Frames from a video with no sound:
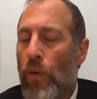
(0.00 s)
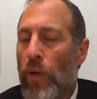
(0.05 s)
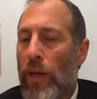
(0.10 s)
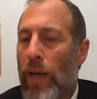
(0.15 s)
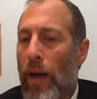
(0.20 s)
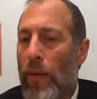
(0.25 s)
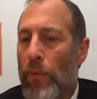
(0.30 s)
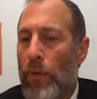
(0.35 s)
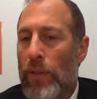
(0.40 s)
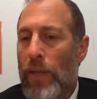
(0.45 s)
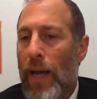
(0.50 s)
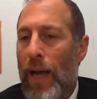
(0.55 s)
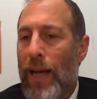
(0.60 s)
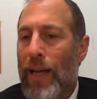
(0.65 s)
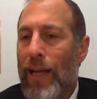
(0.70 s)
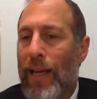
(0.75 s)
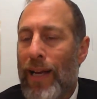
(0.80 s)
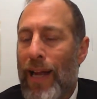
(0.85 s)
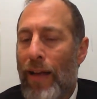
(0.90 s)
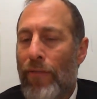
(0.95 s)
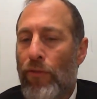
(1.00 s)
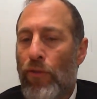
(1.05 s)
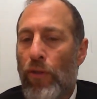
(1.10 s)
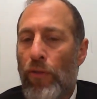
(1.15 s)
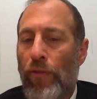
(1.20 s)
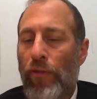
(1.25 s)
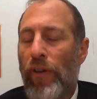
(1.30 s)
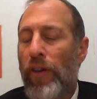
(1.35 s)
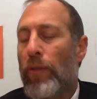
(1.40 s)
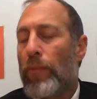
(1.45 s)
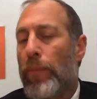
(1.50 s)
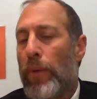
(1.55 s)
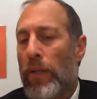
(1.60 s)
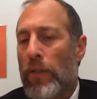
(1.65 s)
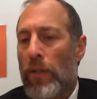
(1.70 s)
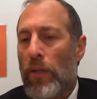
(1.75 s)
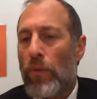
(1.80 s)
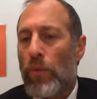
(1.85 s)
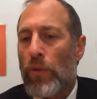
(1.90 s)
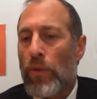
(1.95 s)
amos high, and after he
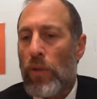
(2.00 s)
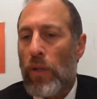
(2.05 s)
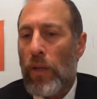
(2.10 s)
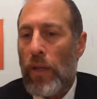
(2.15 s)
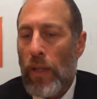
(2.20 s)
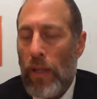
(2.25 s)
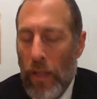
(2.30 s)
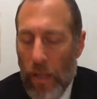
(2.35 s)
rebuilt it was